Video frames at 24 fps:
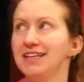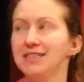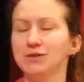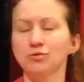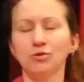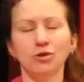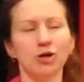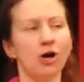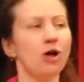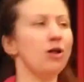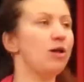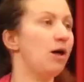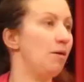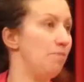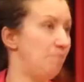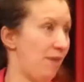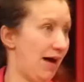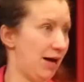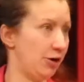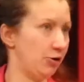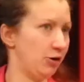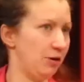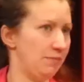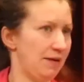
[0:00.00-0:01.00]
these were all on
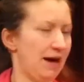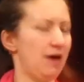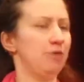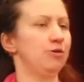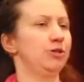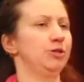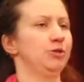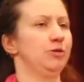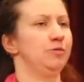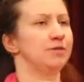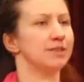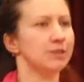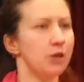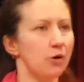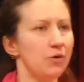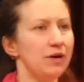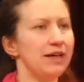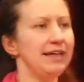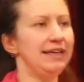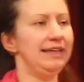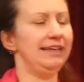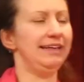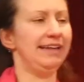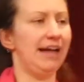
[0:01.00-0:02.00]
battery power, so I was
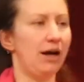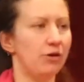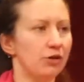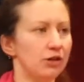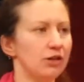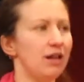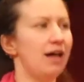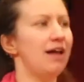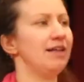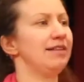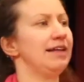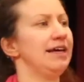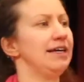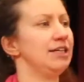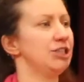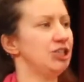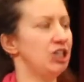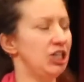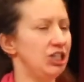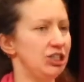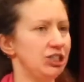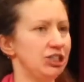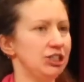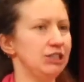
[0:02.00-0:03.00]
going in and out a lot, like
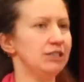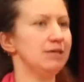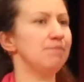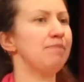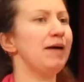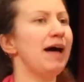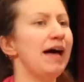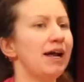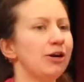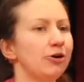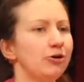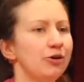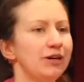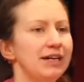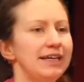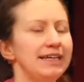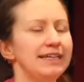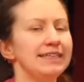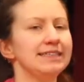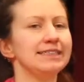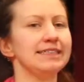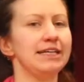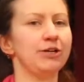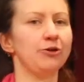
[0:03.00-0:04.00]
changing the
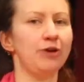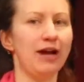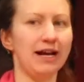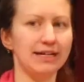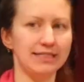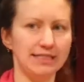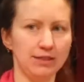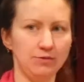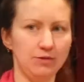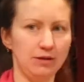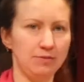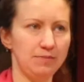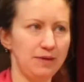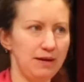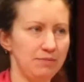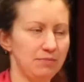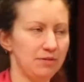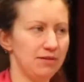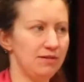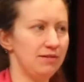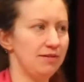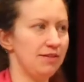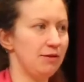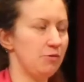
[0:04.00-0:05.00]
batteries, interacting with
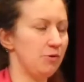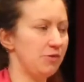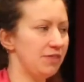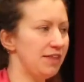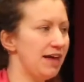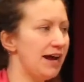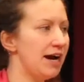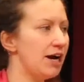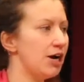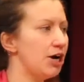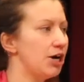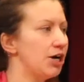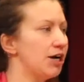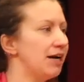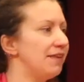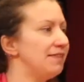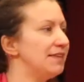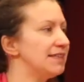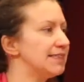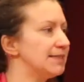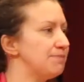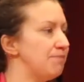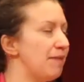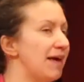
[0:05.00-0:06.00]
people that were there.
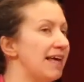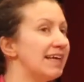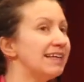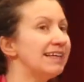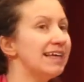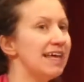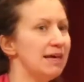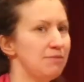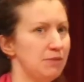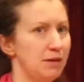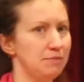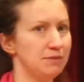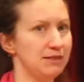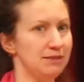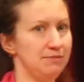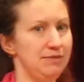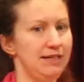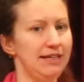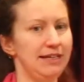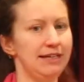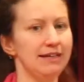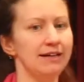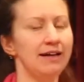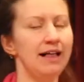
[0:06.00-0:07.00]
And this man came up to
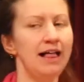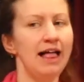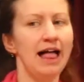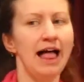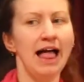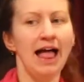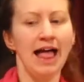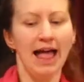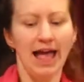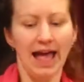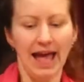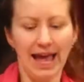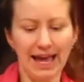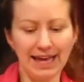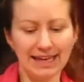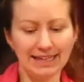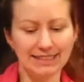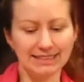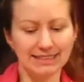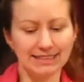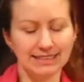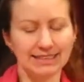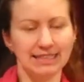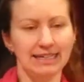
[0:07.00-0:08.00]
me,
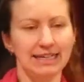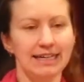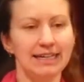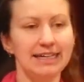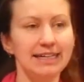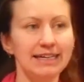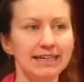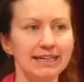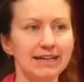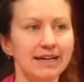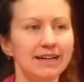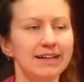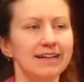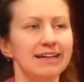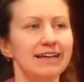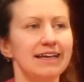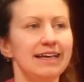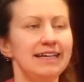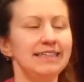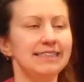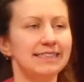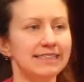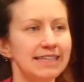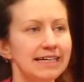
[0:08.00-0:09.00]
and he
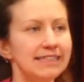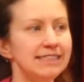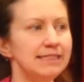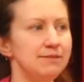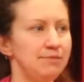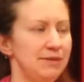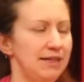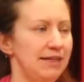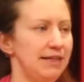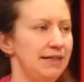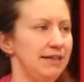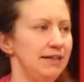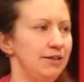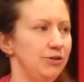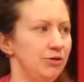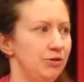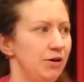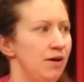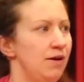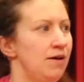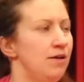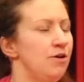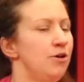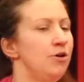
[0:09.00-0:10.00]
he said to me,
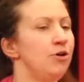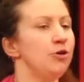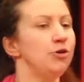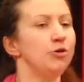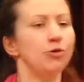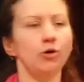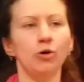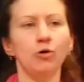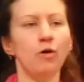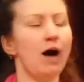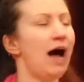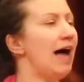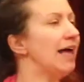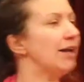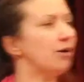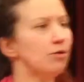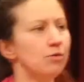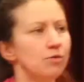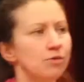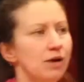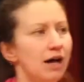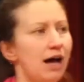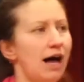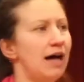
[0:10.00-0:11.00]
you know, I
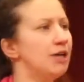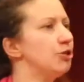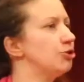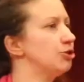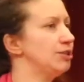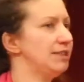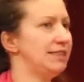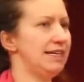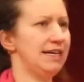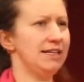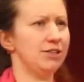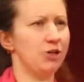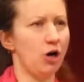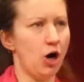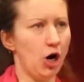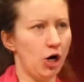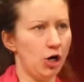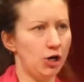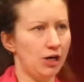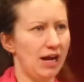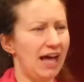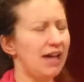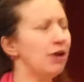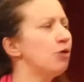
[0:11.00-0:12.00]
don't understand
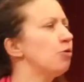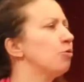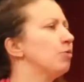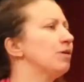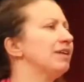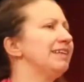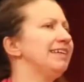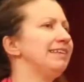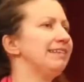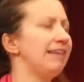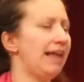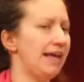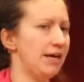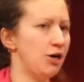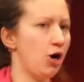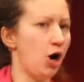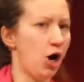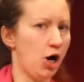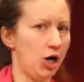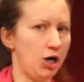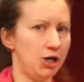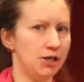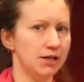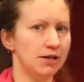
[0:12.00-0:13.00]
art. I don't really like
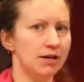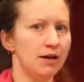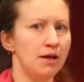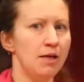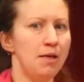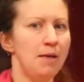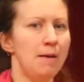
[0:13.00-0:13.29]
art